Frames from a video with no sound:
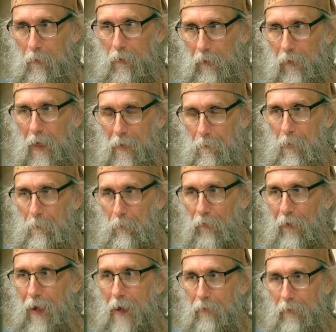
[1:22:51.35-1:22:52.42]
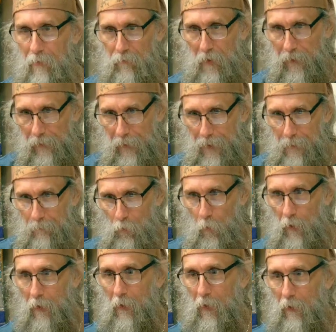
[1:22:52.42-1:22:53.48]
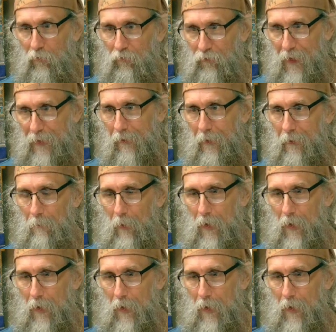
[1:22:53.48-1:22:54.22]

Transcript: and a lot of people died, and they finally came to a settling.